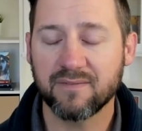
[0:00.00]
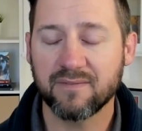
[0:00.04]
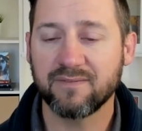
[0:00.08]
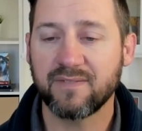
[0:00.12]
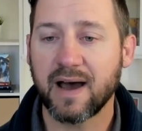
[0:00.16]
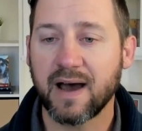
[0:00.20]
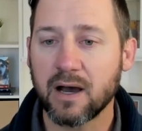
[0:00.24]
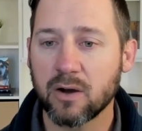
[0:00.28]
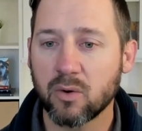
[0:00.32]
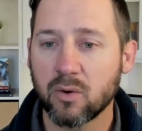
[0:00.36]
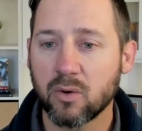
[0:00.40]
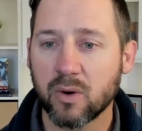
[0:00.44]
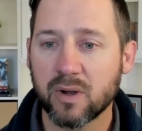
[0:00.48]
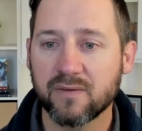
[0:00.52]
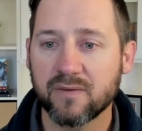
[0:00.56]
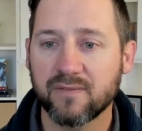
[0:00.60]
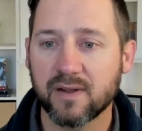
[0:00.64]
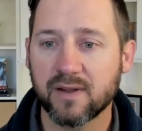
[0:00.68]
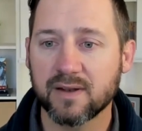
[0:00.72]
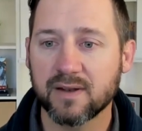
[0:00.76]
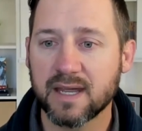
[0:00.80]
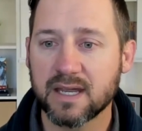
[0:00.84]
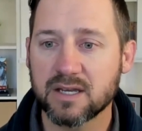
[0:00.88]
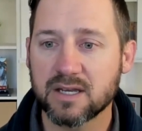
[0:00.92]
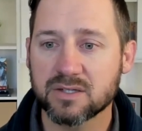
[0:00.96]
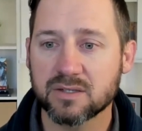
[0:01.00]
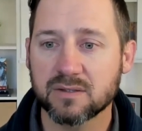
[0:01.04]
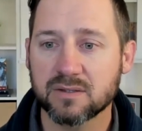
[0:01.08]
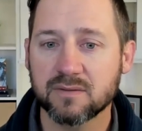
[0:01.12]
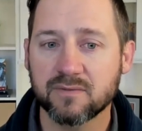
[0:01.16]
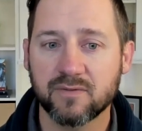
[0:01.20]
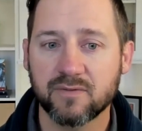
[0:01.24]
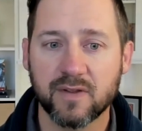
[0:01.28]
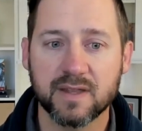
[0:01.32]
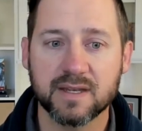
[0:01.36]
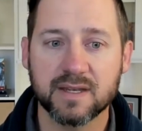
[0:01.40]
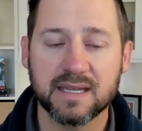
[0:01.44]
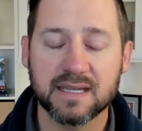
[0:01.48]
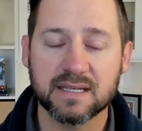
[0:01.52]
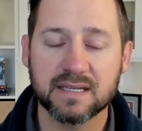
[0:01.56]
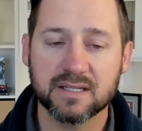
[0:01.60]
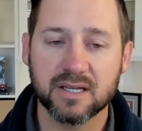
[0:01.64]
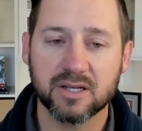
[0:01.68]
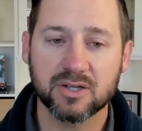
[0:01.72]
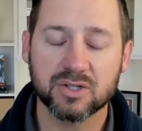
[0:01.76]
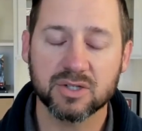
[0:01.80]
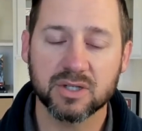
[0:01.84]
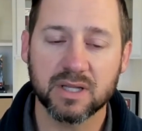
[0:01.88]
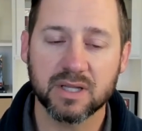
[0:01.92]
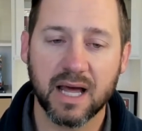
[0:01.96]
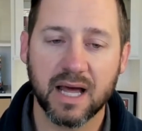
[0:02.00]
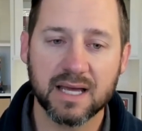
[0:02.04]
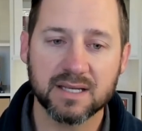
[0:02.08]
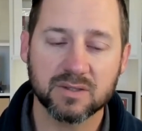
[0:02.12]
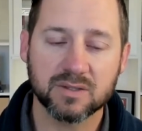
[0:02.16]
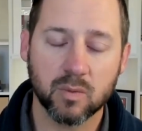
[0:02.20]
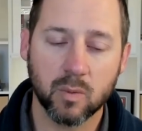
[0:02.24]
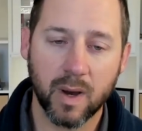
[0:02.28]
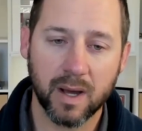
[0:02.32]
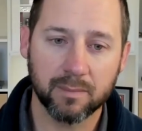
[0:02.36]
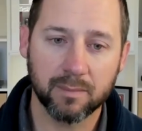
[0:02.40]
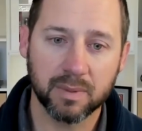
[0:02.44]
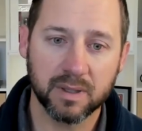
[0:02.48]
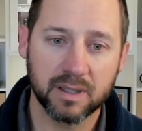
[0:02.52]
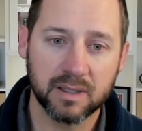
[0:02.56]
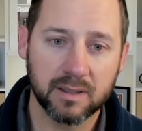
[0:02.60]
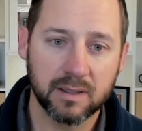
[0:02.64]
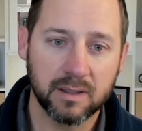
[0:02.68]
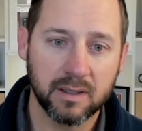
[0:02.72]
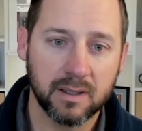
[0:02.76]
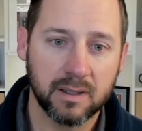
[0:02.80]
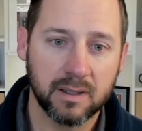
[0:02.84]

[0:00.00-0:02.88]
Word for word: and Filecoin Foundation for the Decentralized Web.